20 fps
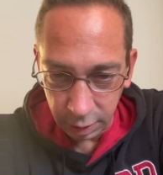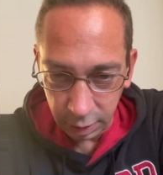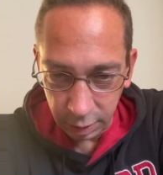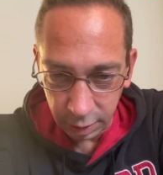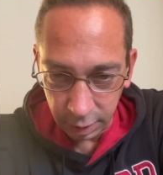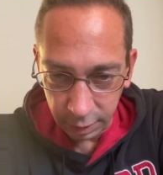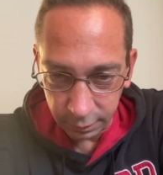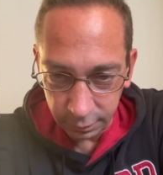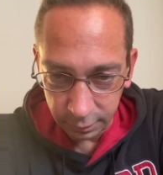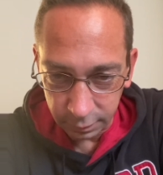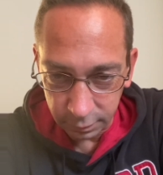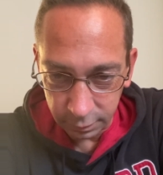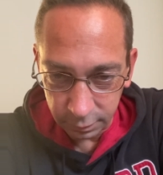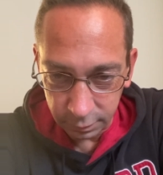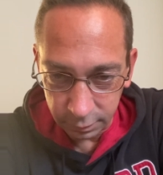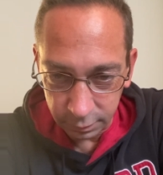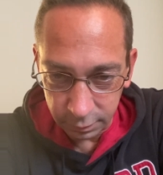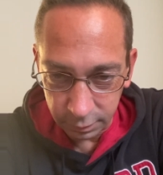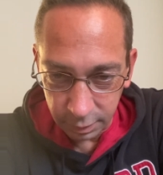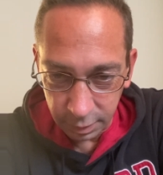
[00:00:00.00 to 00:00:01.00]
And
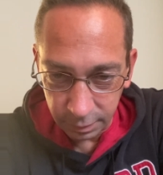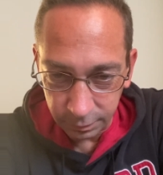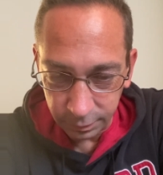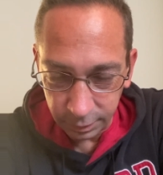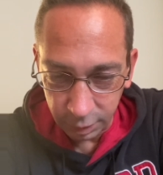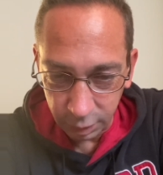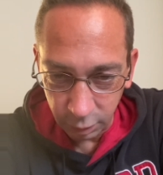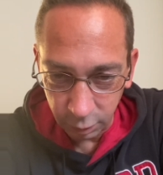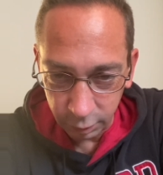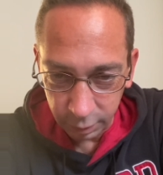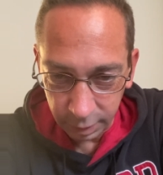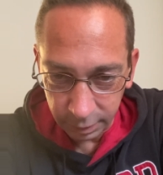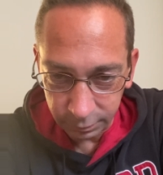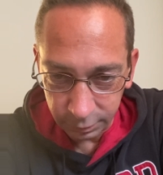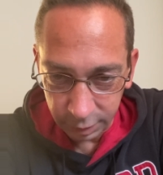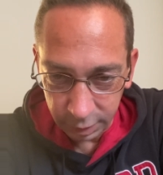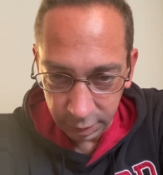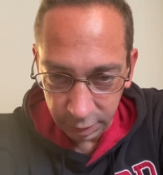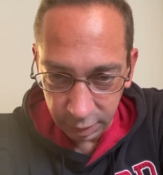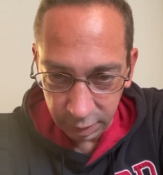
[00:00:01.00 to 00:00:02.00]
if they don't have
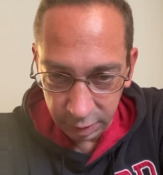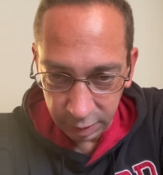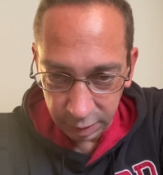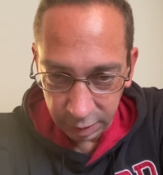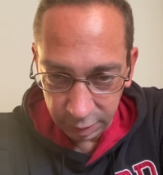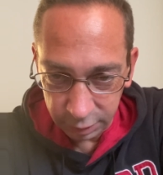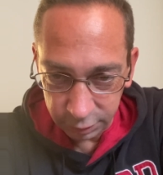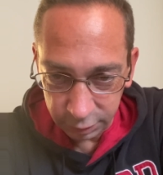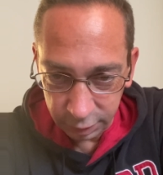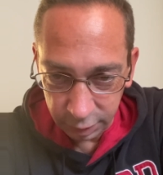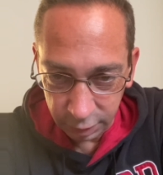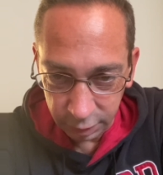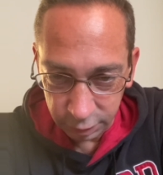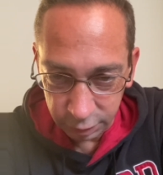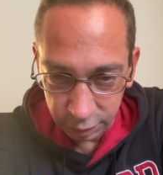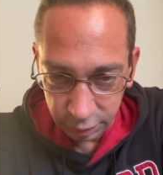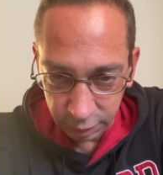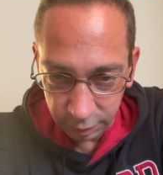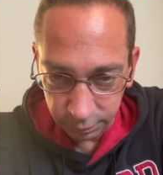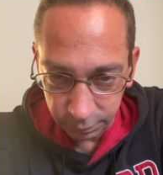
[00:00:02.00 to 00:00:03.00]
any
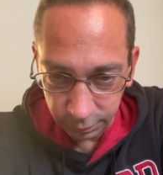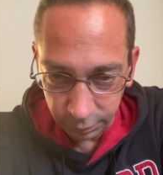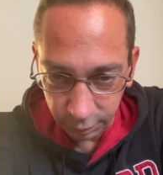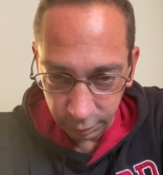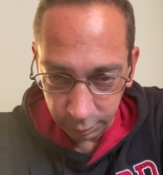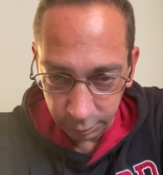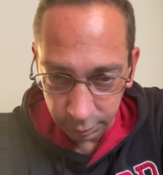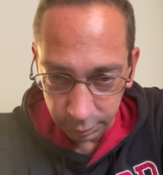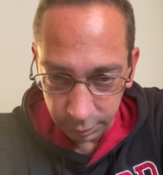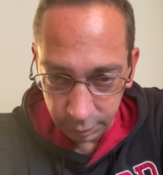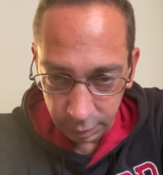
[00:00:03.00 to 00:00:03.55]
education in film,